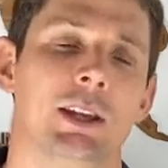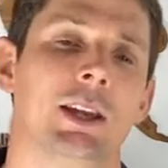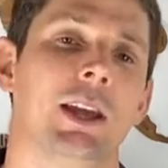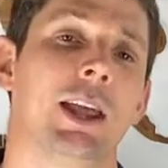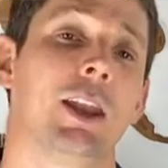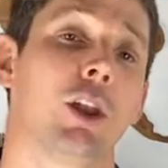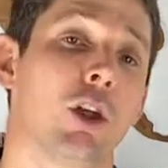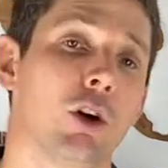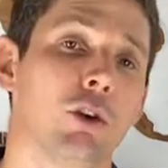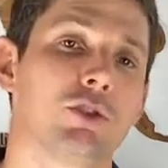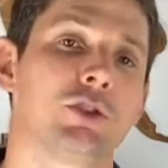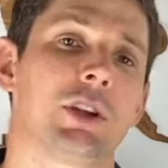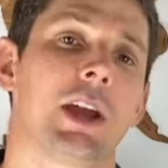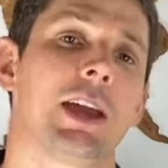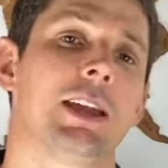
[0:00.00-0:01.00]
and lodge
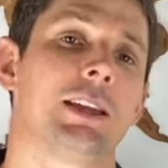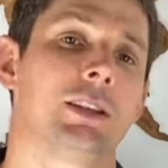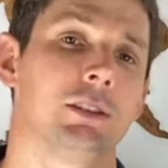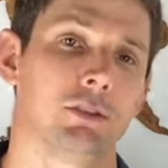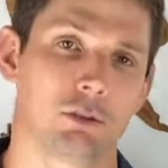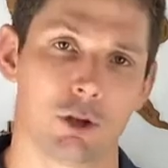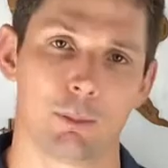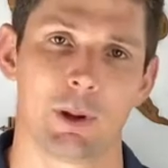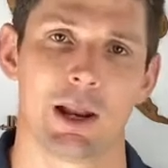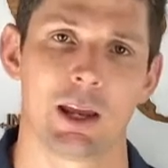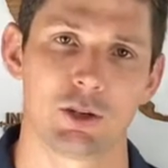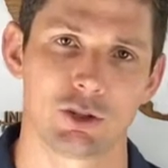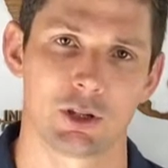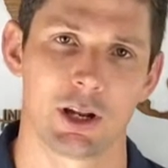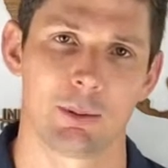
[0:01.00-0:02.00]
a
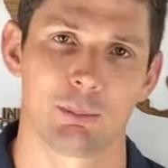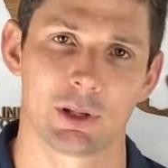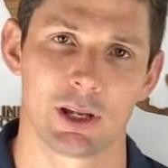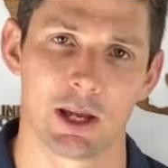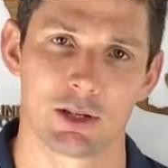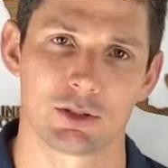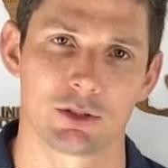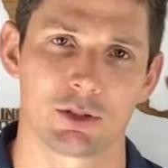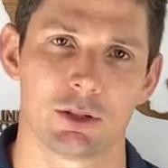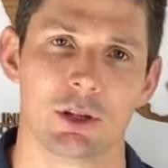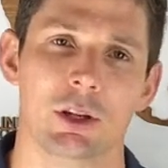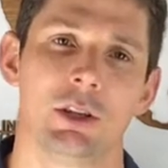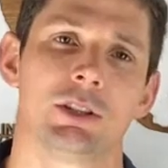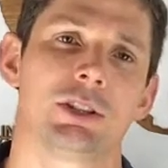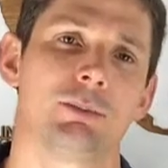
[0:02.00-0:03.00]
nomination application
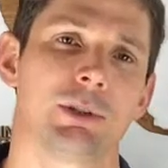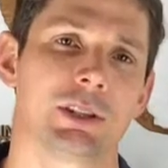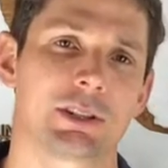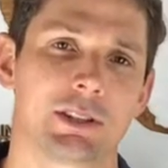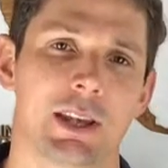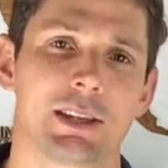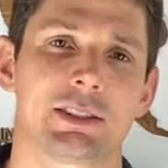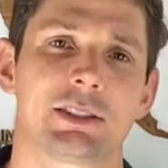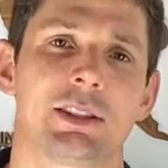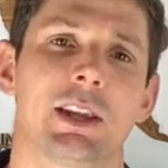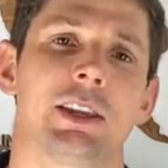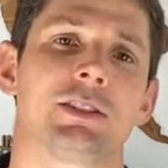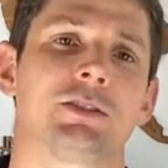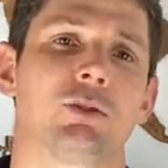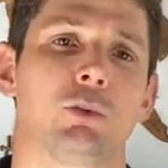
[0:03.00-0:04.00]
to be assessed
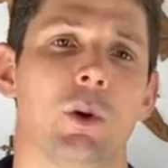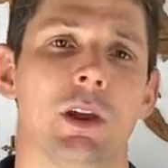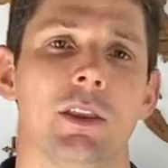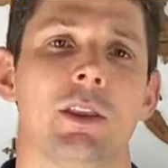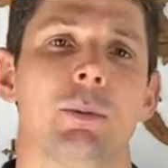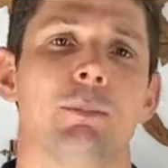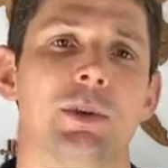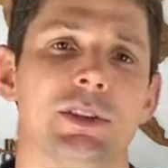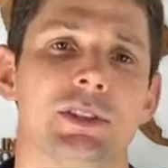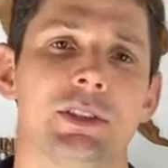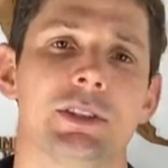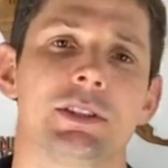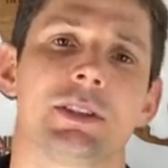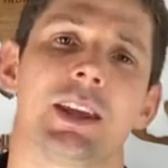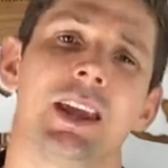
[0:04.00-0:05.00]
as to whether the
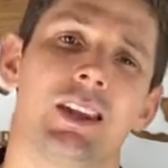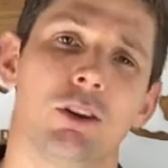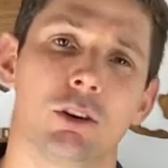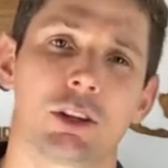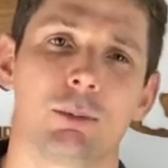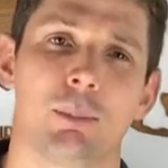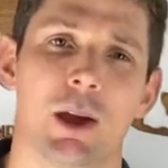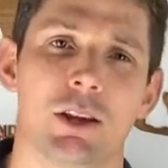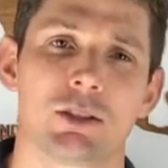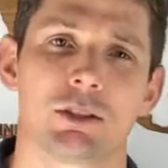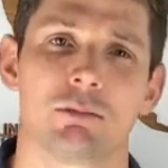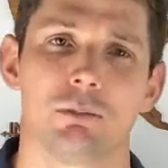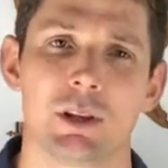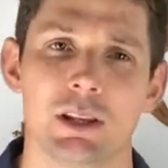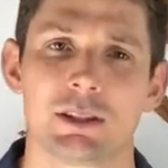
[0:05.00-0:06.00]
business and
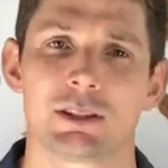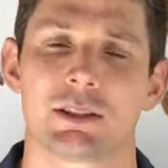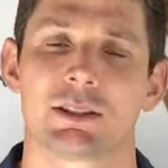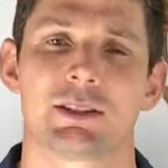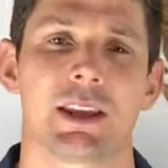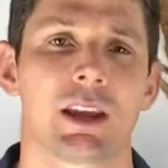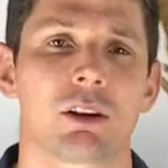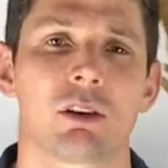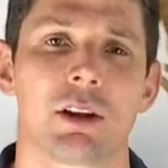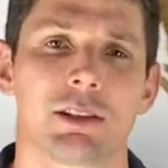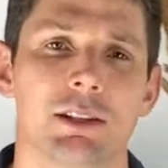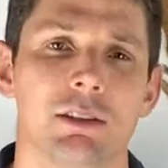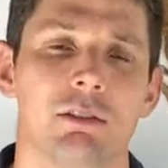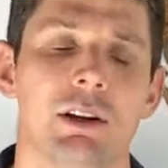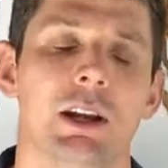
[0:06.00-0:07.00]
occupation meets the set
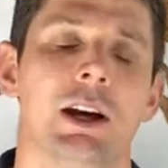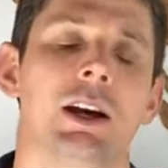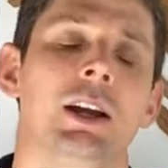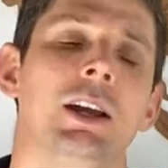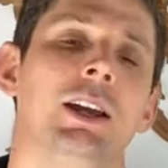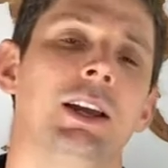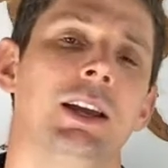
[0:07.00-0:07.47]
criteria